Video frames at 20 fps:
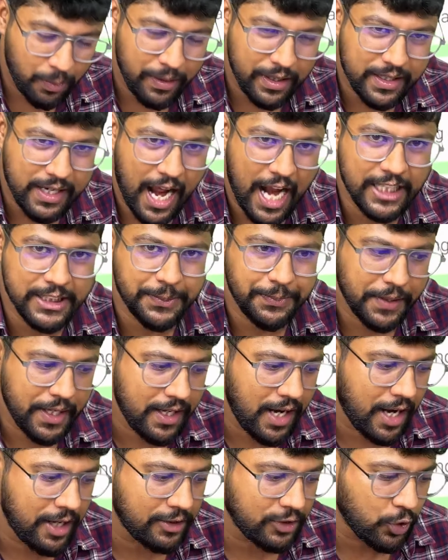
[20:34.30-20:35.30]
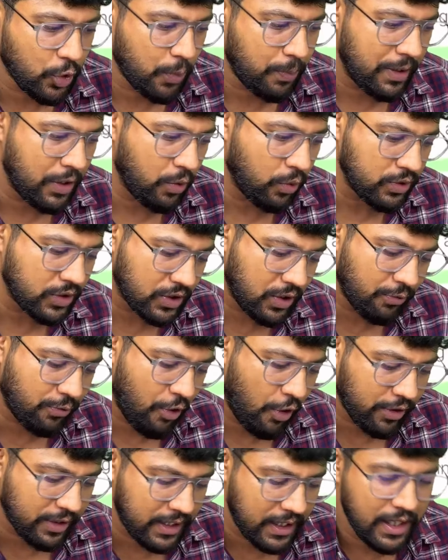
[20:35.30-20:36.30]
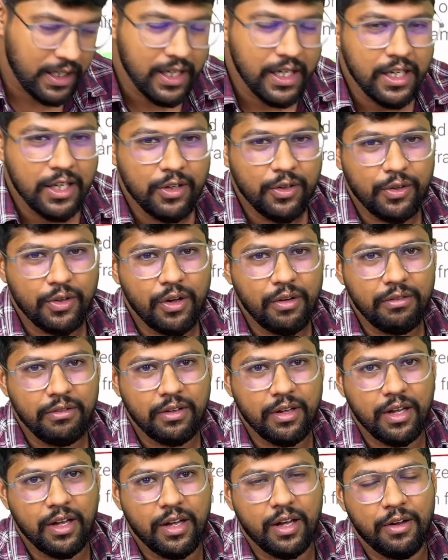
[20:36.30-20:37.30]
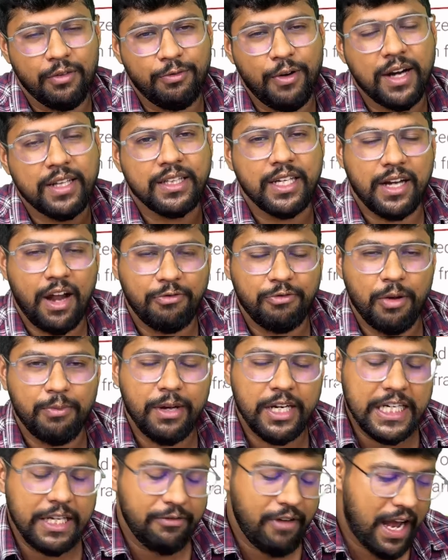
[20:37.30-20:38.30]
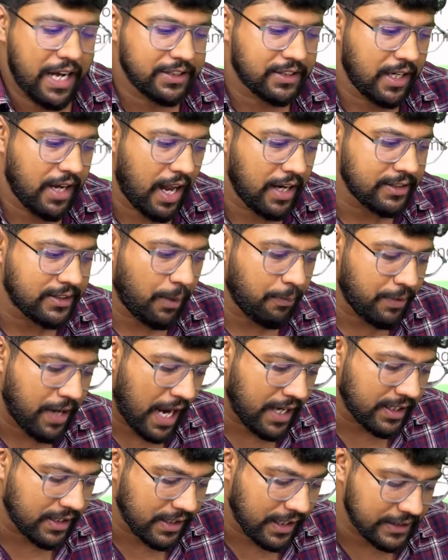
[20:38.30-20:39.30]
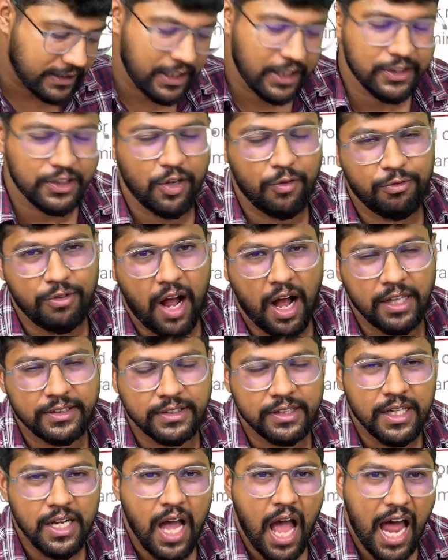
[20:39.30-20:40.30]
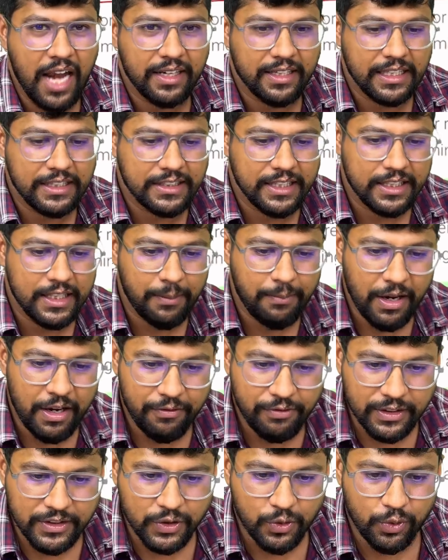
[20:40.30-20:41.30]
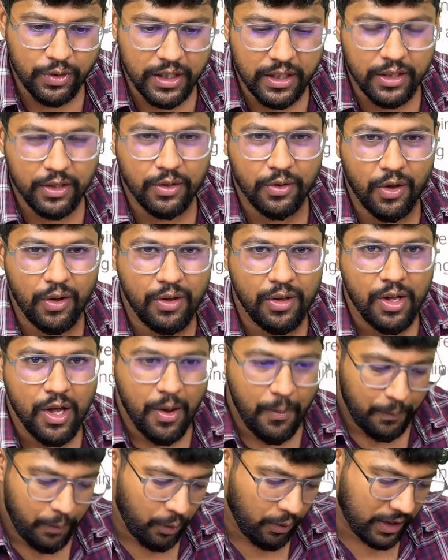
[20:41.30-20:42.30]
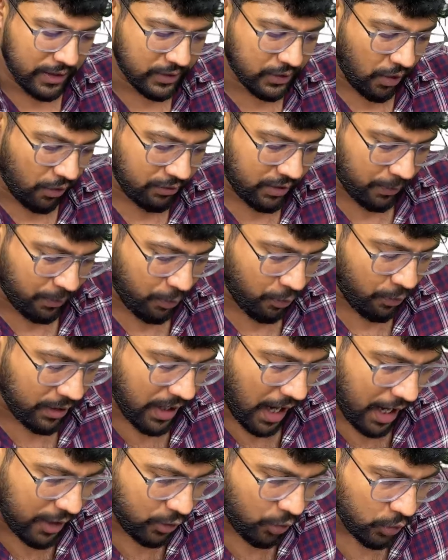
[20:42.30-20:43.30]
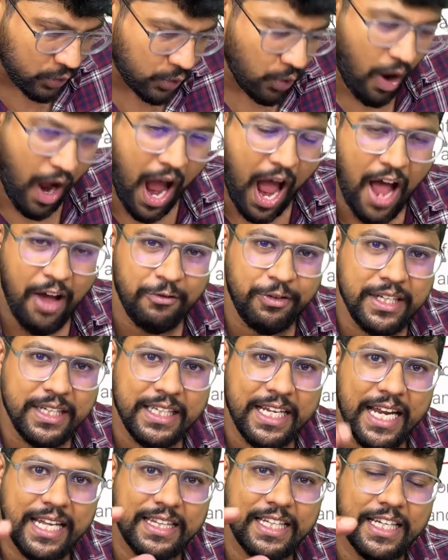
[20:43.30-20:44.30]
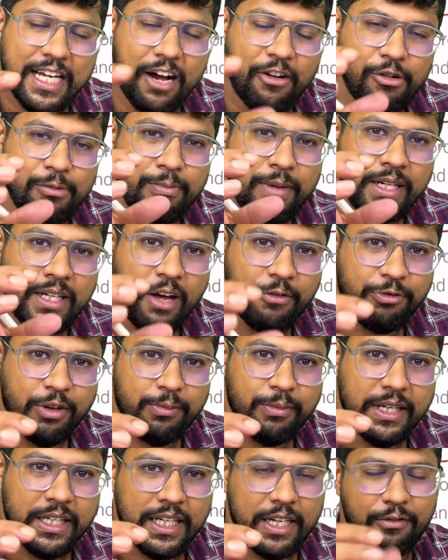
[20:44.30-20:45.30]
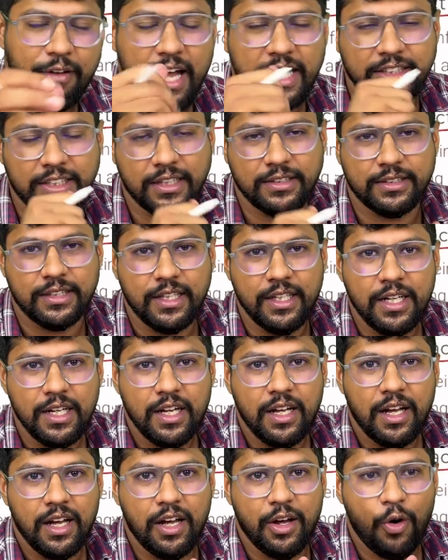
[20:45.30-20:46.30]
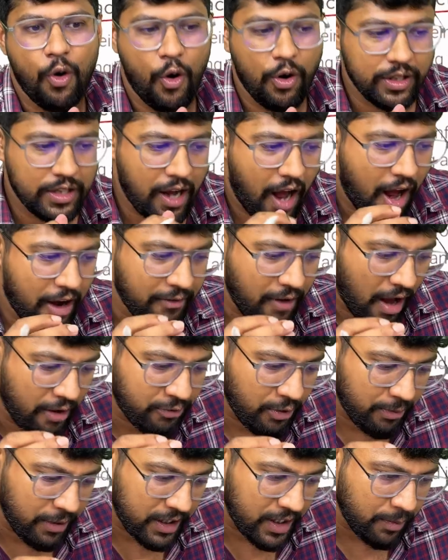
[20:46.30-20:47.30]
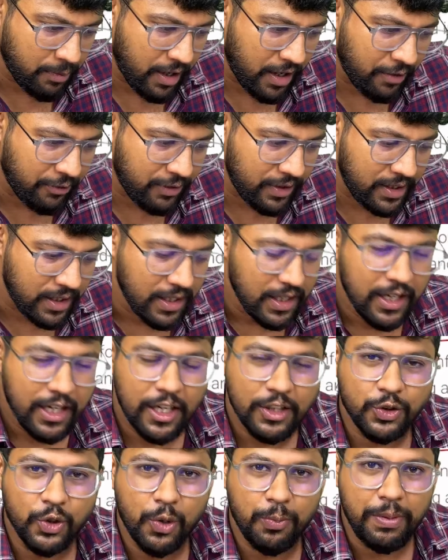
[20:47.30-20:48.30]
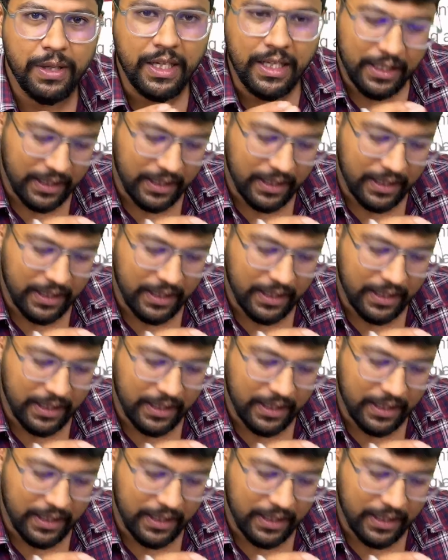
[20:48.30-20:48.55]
be transparent and should be used for the further affirmative action and subcategorization of caste and reaching the benefits to the poorest of the poor and those who haven't get the government affirmative actions or affirmative benefit. It should be